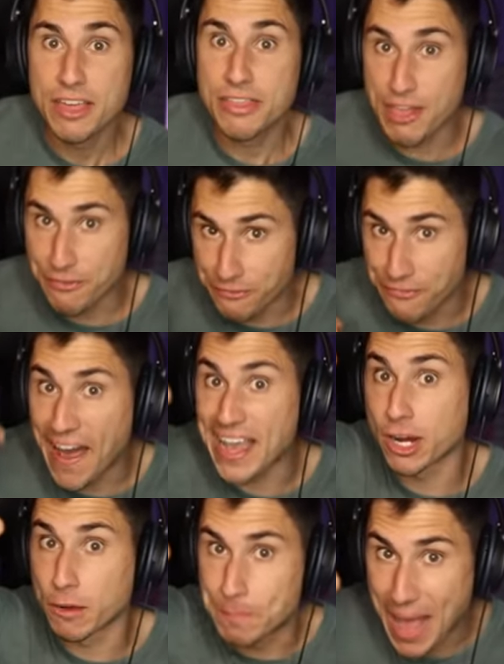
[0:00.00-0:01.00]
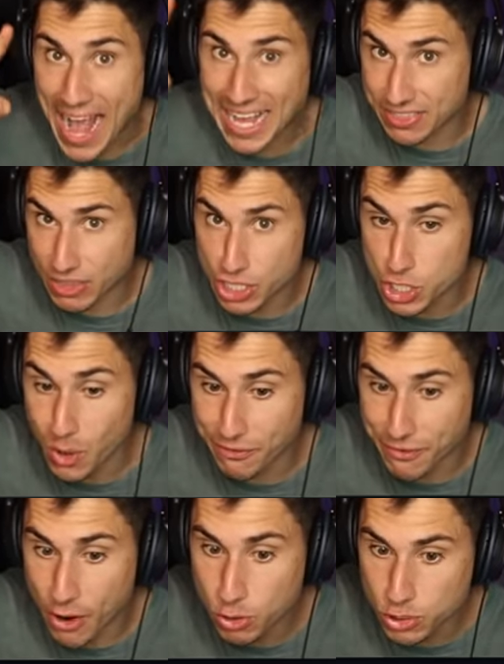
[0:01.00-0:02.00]
they fire back at the
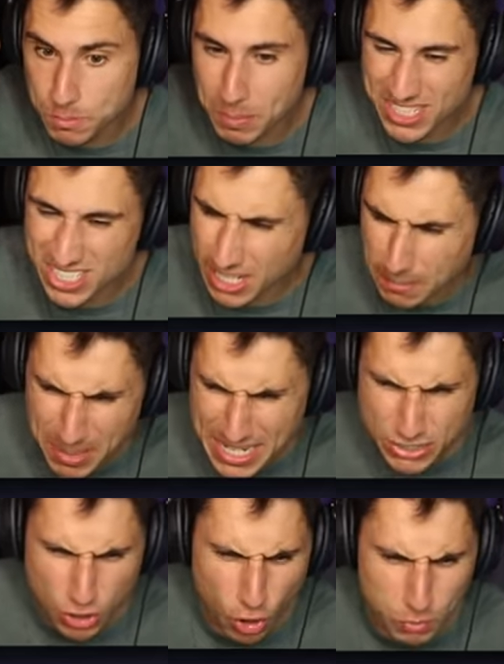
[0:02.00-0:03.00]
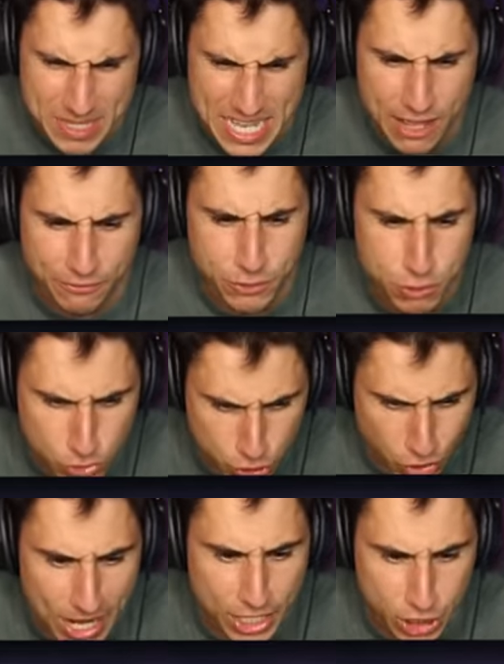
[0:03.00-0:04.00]
UFOs, but somebody told me if you
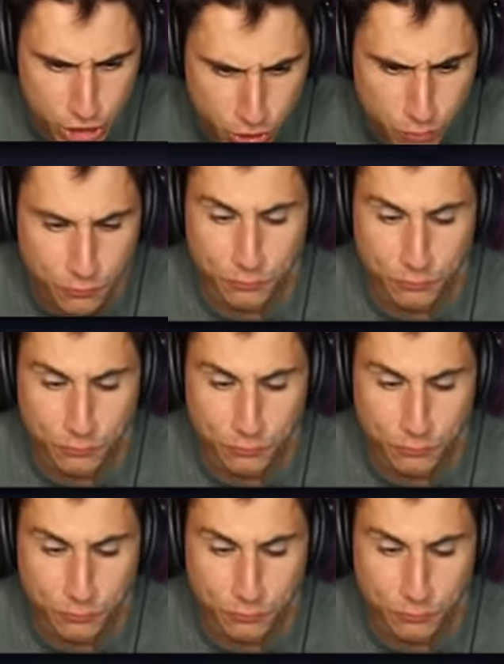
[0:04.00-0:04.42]
try to shoot